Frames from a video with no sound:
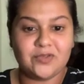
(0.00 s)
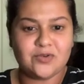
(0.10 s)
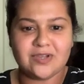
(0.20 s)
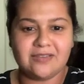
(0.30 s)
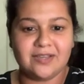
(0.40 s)

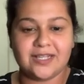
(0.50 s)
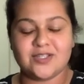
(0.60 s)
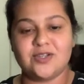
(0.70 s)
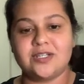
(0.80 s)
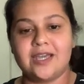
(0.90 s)
giving us
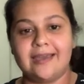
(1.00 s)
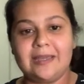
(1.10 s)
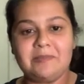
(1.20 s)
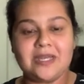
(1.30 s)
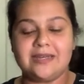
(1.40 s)
your
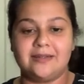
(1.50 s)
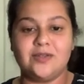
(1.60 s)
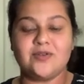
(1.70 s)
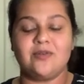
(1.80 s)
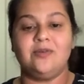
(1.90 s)
time, and,
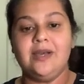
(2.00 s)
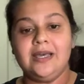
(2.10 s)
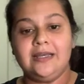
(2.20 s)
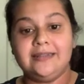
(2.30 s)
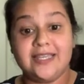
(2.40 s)

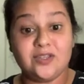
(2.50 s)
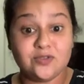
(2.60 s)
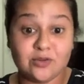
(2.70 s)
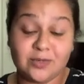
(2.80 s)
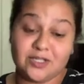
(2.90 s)
thank you
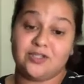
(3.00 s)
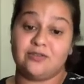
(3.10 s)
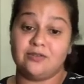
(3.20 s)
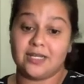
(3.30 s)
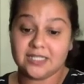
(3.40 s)
so much
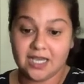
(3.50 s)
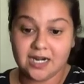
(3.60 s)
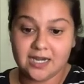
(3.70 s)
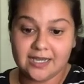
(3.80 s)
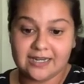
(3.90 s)
to
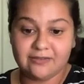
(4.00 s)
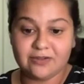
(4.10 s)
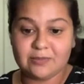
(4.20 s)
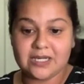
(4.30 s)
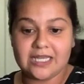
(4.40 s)
Azara and
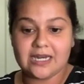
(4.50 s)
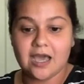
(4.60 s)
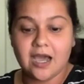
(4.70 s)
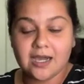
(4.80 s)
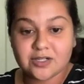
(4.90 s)
everybody at
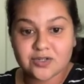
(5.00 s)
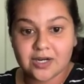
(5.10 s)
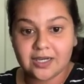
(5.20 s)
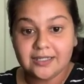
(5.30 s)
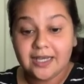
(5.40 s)

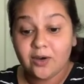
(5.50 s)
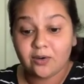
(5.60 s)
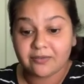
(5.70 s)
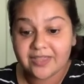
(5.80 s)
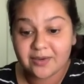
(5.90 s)
ARTRA.
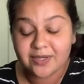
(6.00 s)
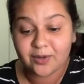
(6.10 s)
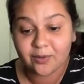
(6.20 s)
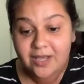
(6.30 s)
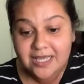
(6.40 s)
Oh, there we
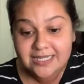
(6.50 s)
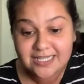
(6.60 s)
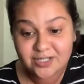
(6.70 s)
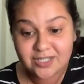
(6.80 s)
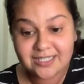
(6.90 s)
go.
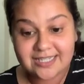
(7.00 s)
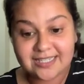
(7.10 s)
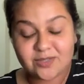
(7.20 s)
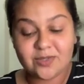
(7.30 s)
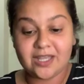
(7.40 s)
Teaching a
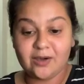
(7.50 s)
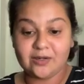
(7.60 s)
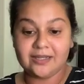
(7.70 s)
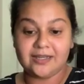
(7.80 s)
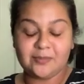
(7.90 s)
text
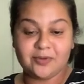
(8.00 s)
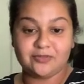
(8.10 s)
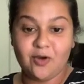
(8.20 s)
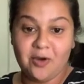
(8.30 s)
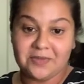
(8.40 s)
without
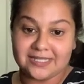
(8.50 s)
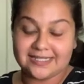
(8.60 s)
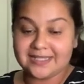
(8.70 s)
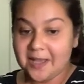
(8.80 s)
performance.